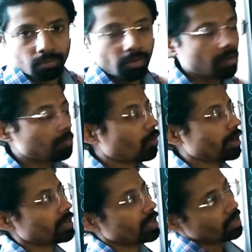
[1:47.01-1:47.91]

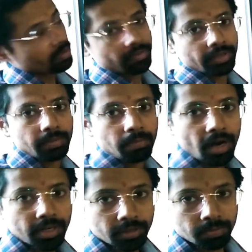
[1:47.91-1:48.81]
1.3
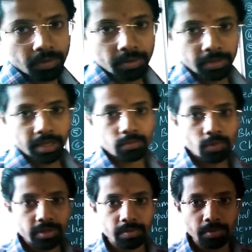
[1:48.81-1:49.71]
parts per million
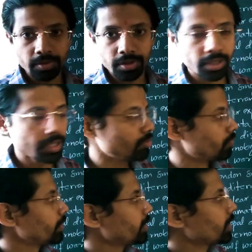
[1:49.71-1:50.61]
was the percentage
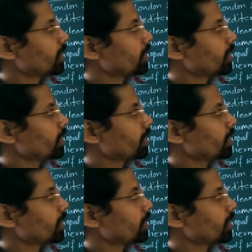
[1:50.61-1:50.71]
of it,